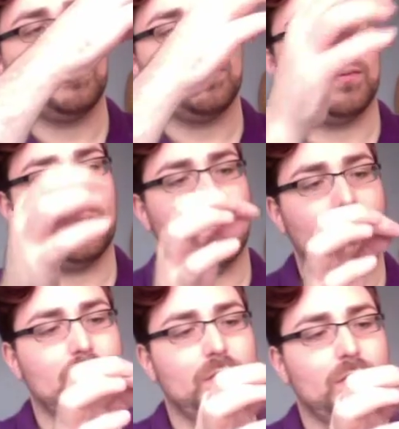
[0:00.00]

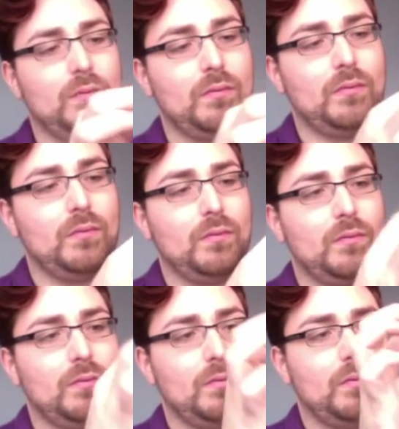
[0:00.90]

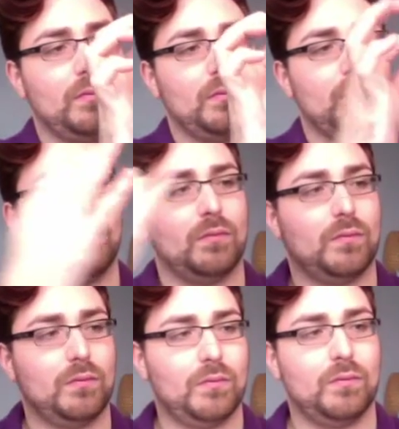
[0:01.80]

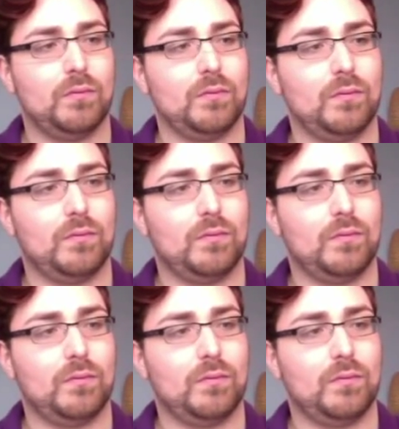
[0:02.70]
[no speech]